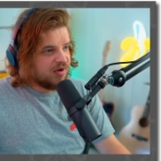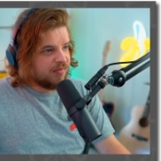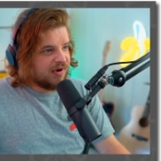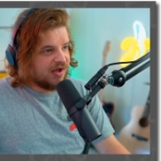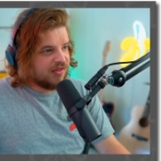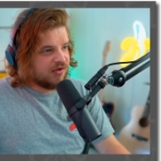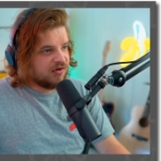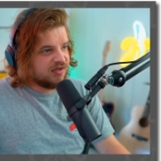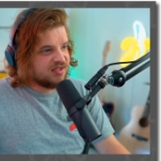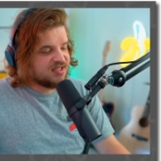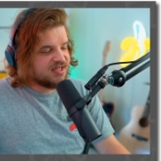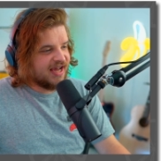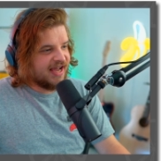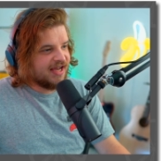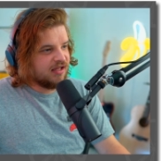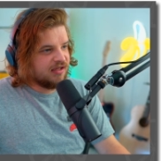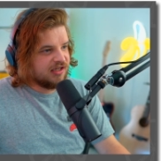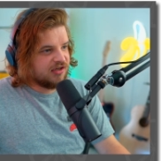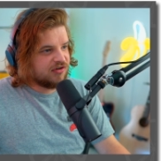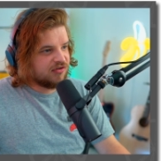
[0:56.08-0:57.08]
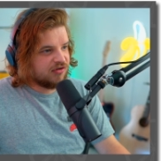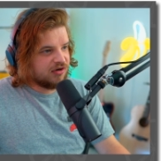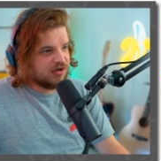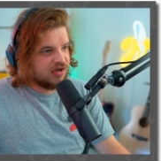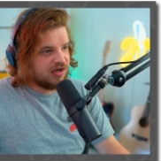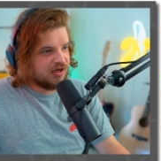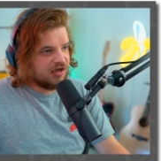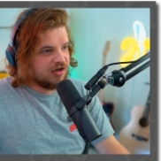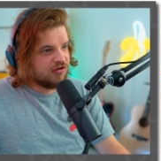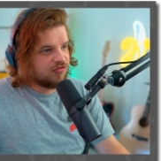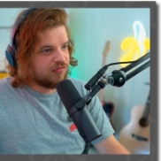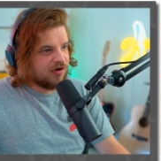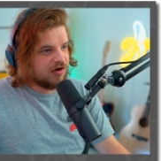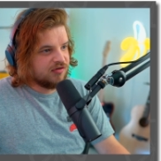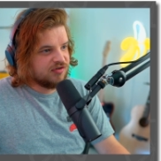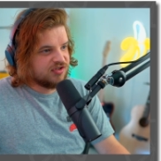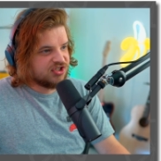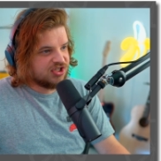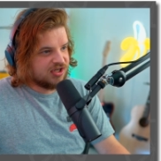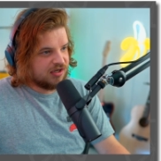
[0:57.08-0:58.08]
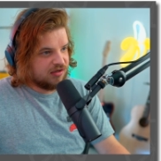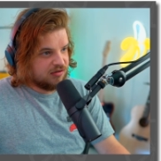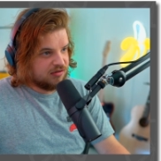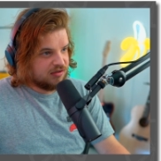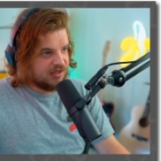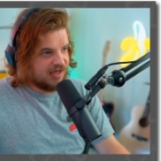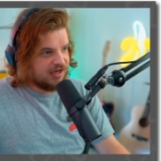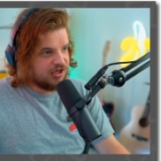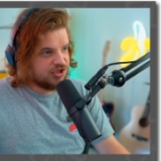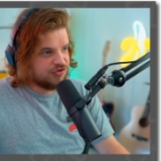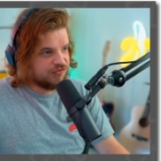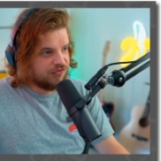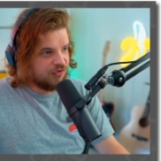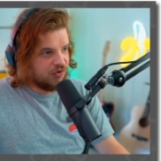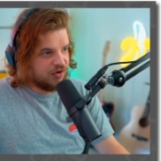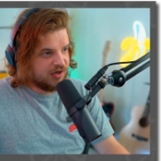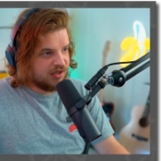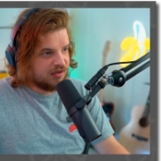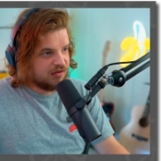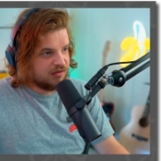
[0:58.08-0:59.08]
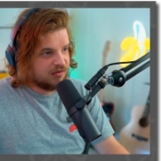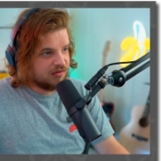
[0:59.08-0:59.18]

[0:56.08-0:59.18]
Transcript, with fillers: My mother is Kaylee Kruger, a grocer, age 40.